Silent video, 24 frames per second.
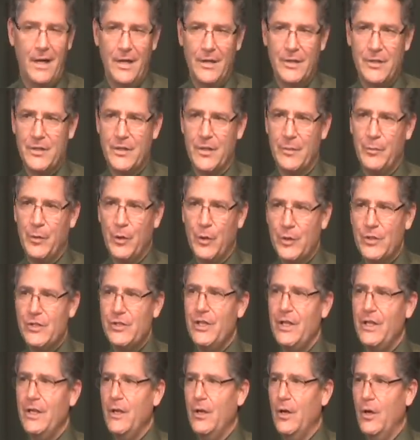is the
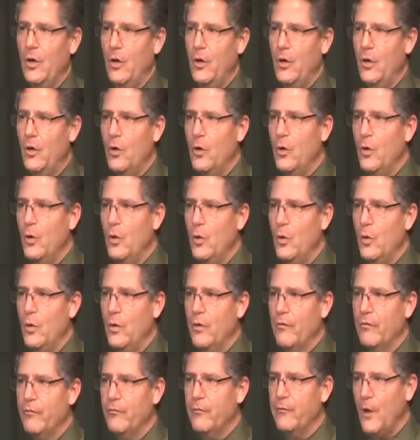person
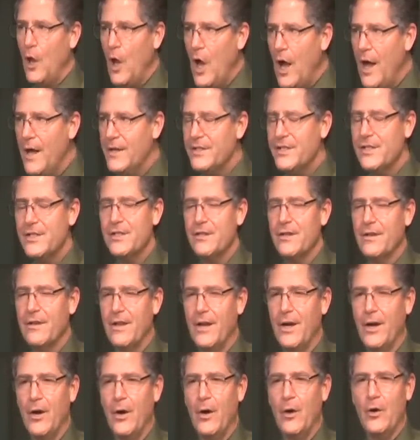who flaunts
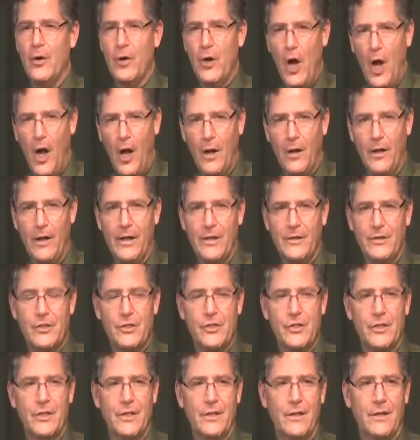their
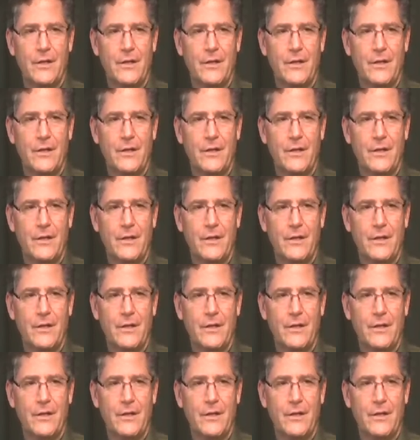knowledge